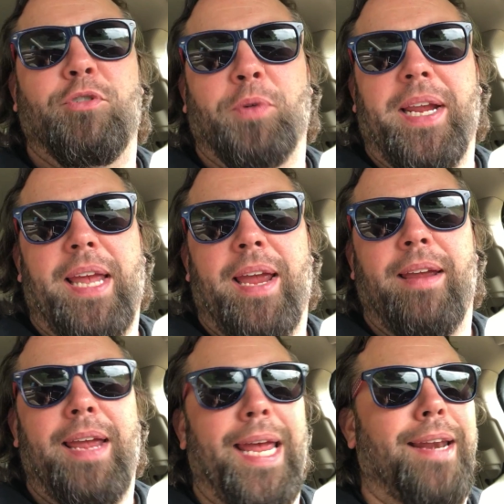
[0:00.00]

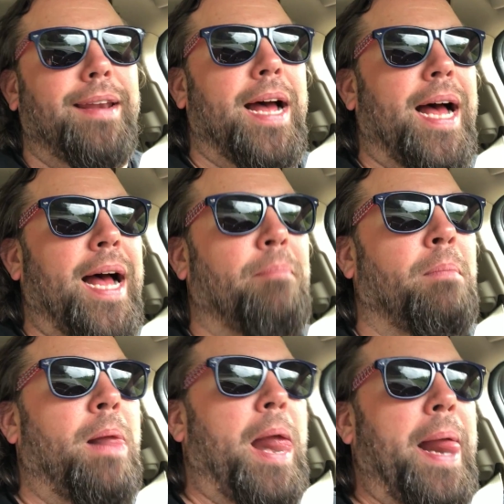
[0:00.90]
drinking in
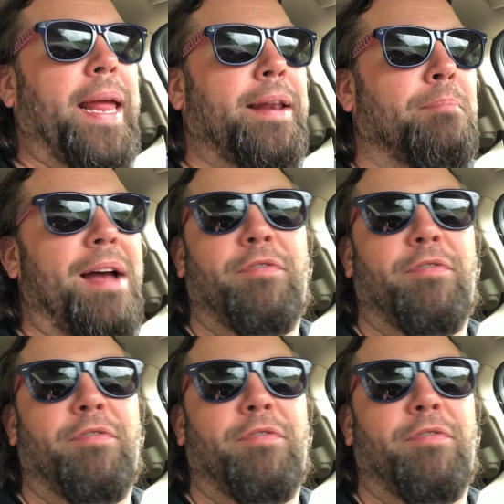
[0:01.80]
my